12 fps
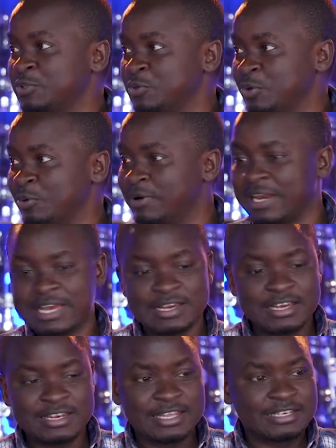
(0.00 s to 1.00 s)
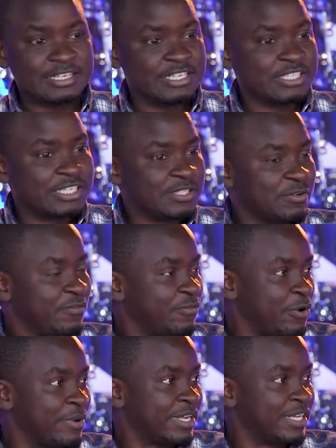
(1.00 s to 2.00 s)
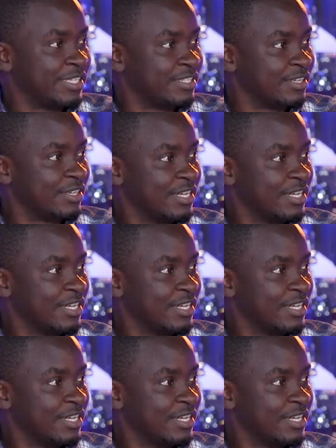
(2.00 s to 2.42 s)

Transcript: would look like and the dangers of throwing litter.